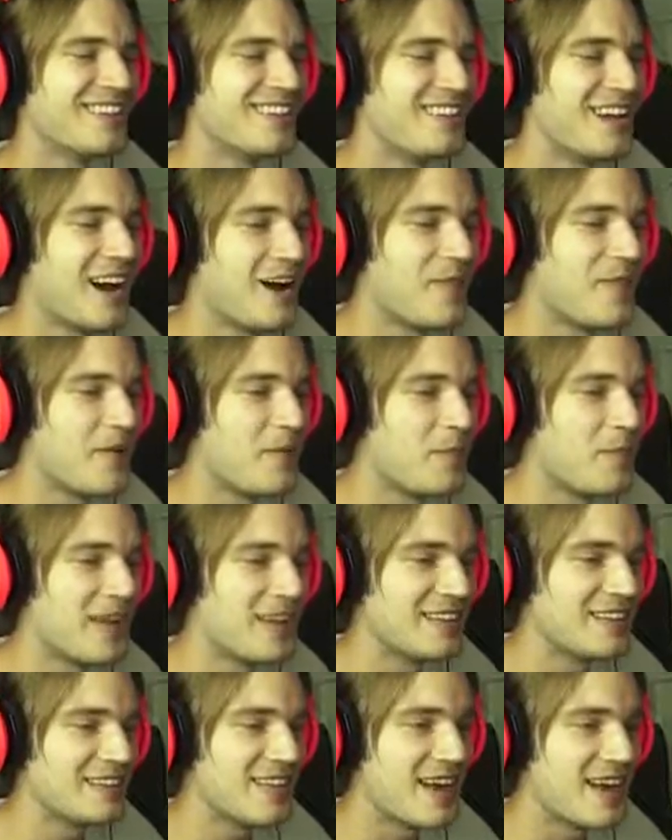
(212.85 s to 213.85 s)
the Tower of
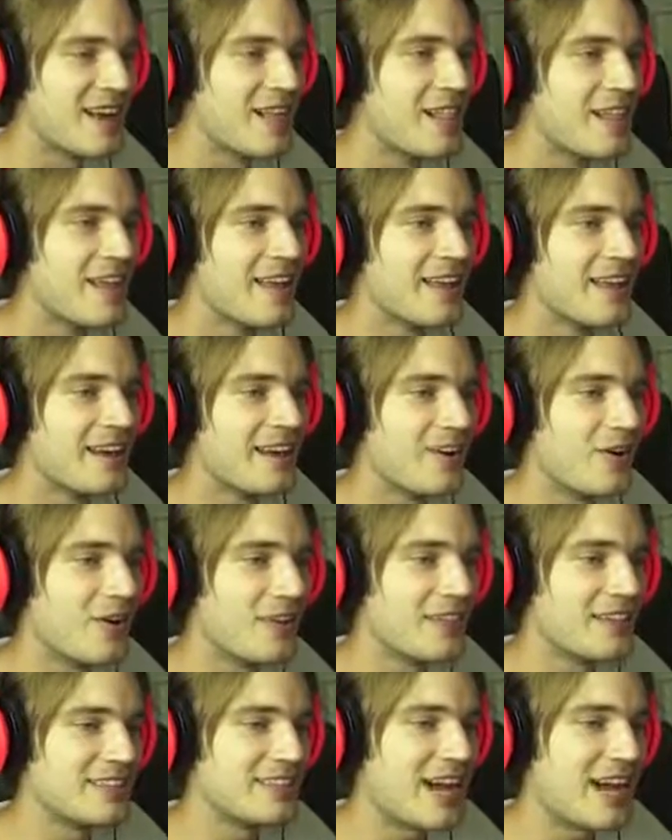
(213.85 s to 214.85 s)
Pisa.
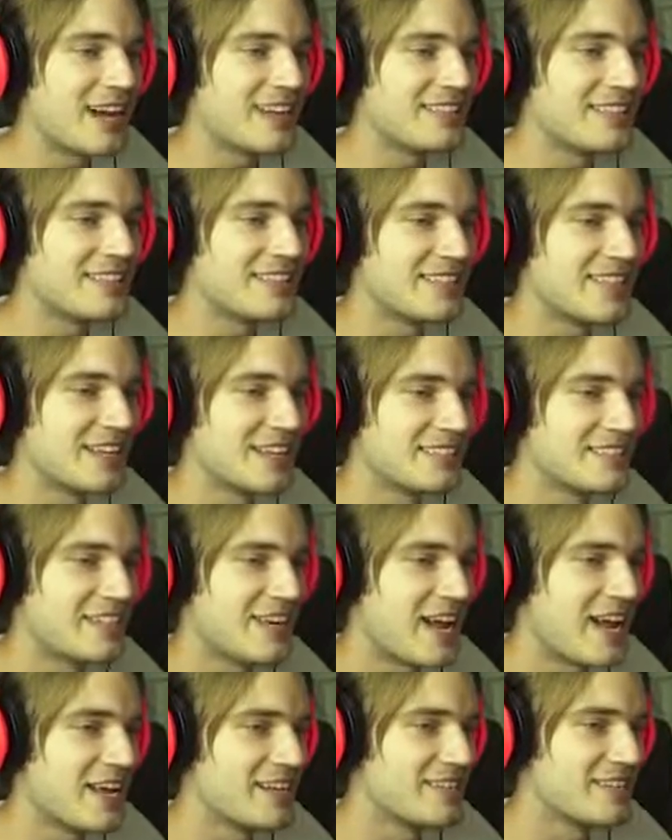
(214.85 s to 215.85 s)
All the tactics here
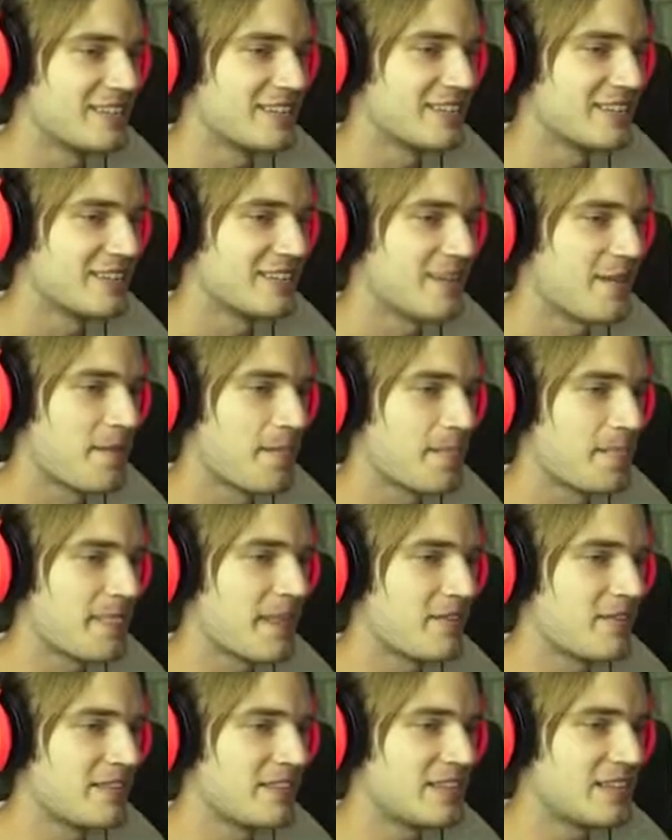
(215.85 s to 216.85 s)
tonight.
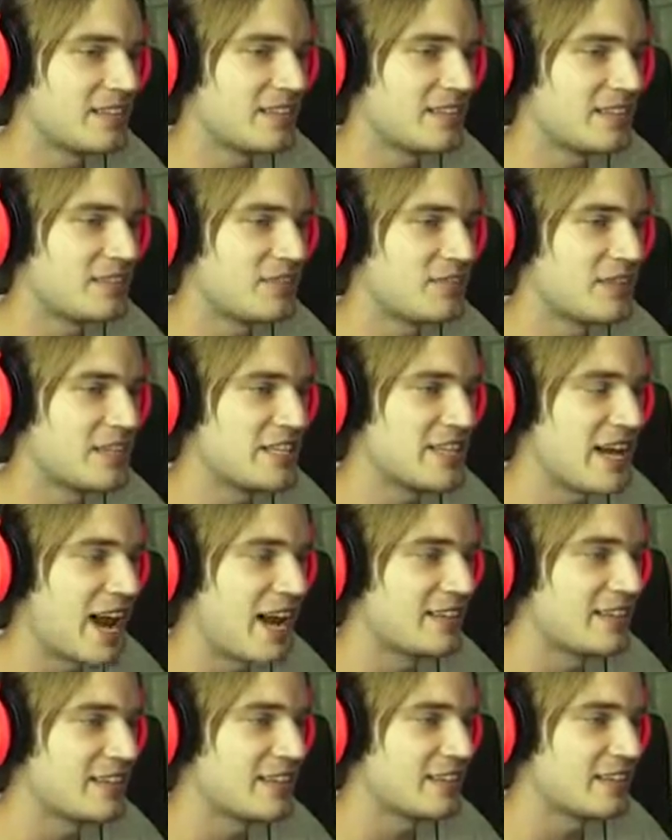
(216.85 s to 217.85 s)
Never seen such
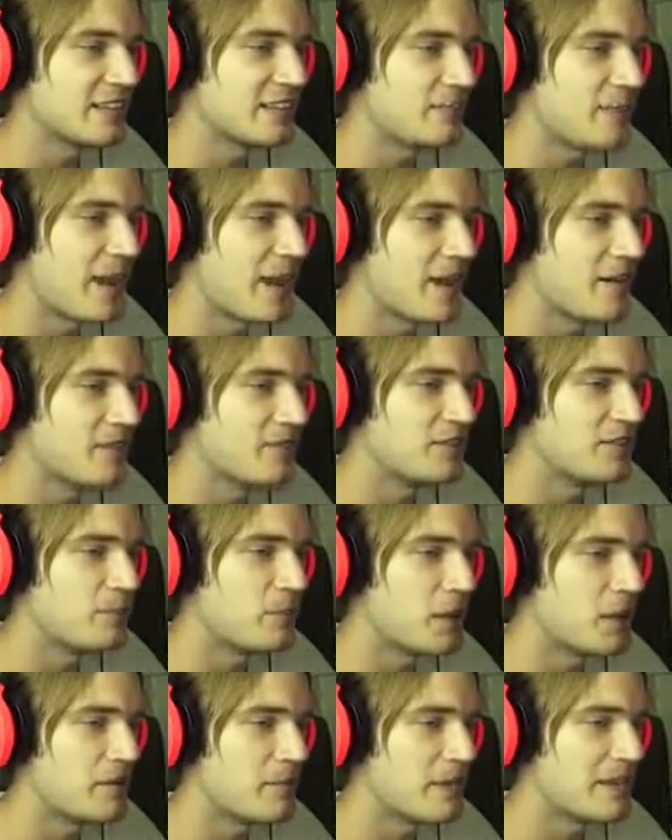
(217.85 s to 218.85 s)
fantastic display of
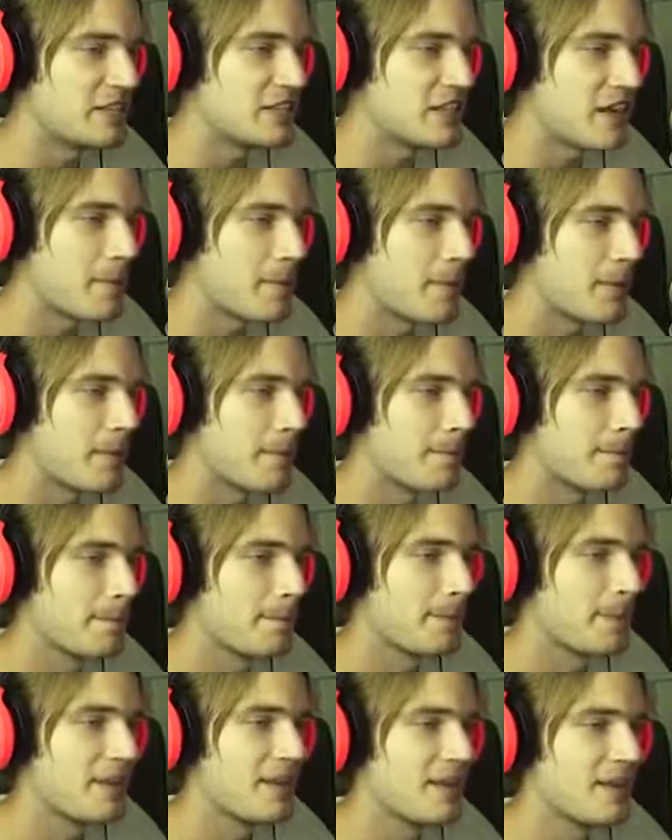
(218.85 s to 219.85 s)
sportsmanship.
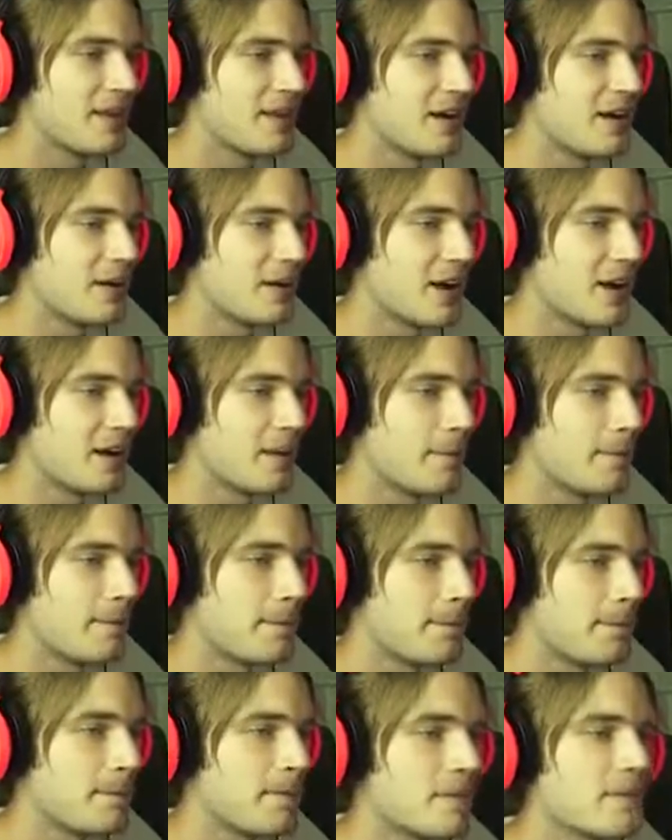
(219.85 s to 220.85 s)
Oh god.
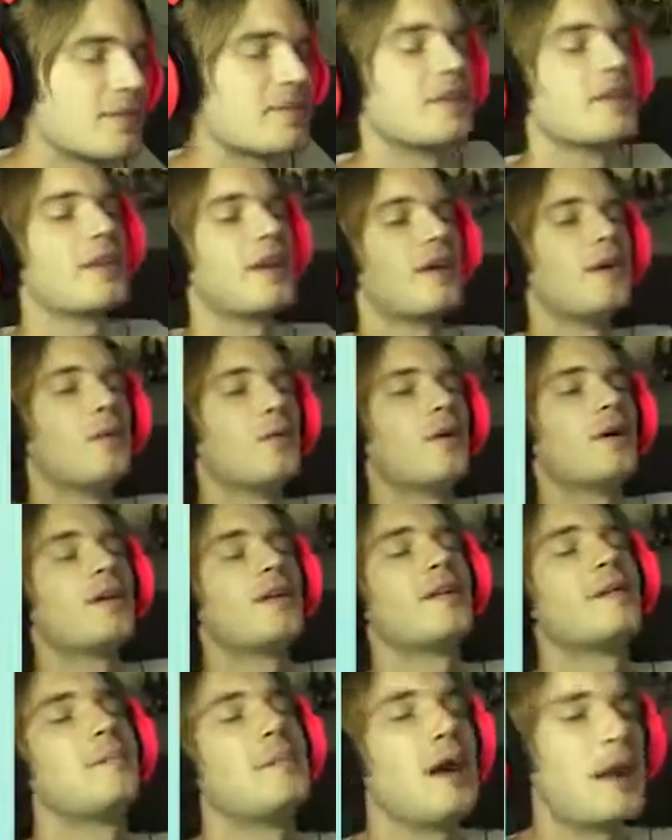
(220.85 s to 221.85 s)

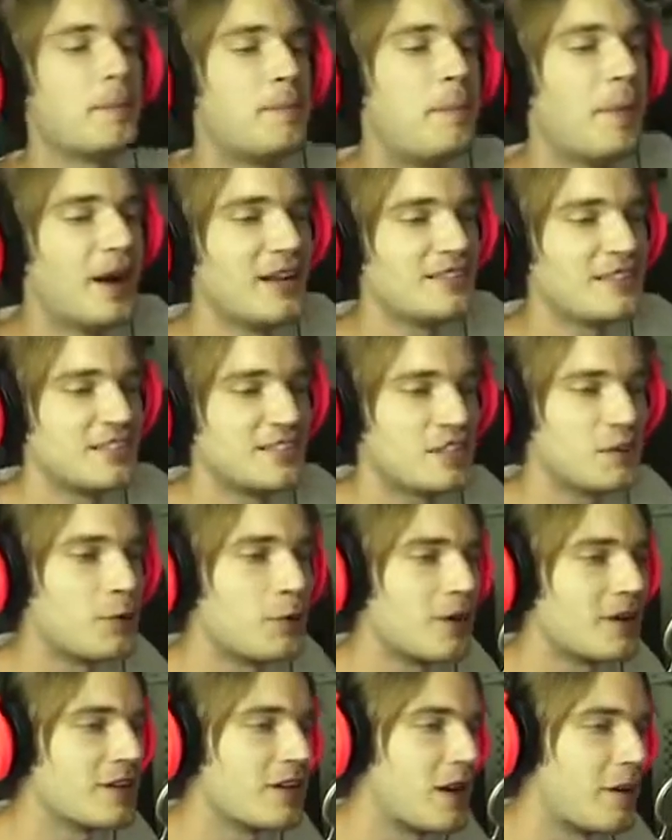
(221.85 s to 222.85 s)
My butt
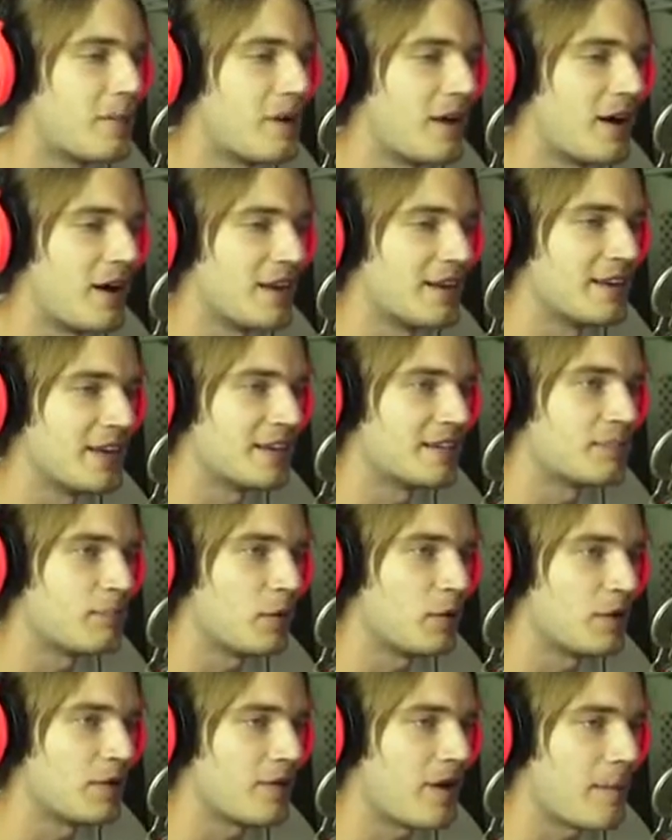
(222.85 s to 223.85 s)
scored. Come on. That's
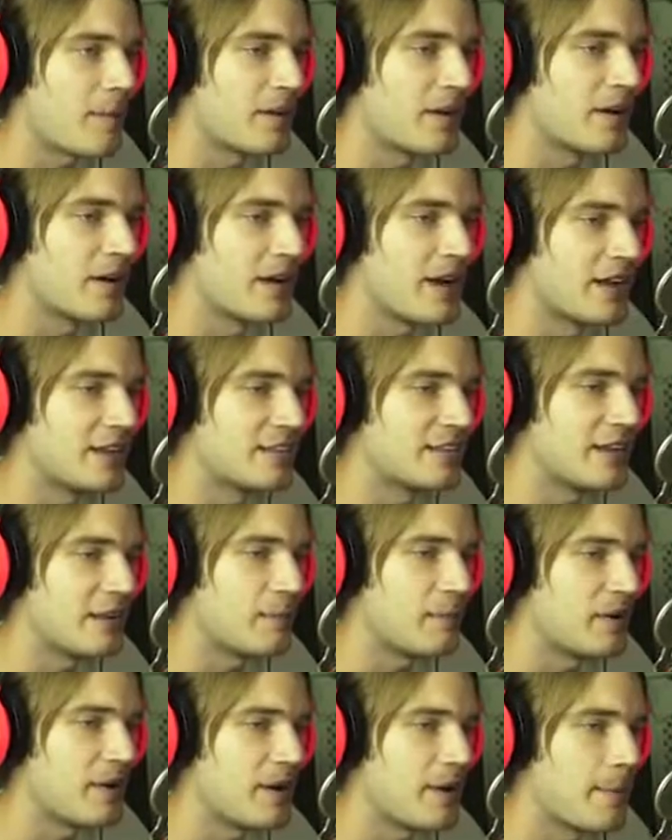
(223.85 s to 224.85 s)
bullcrap. Oh god, it's
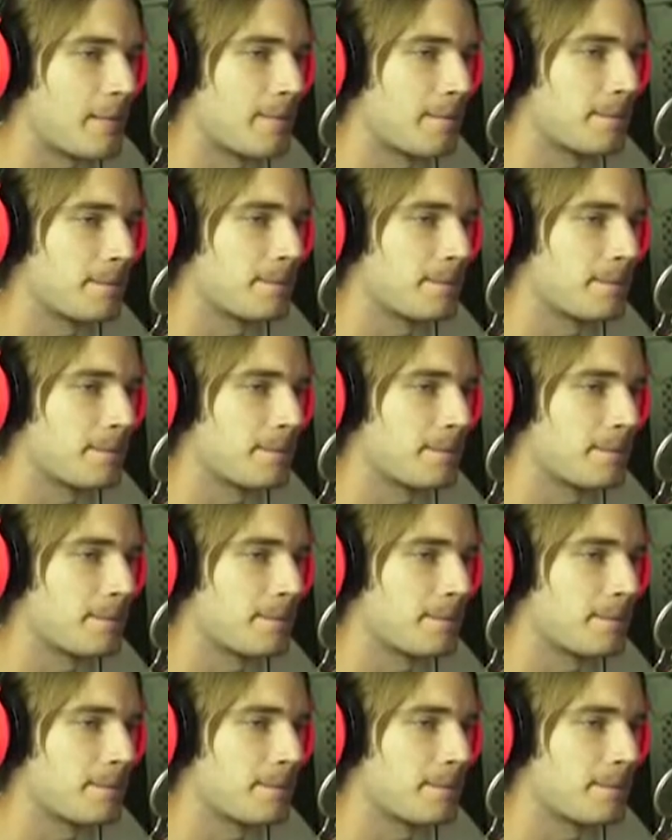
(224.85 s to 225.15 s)
slippery.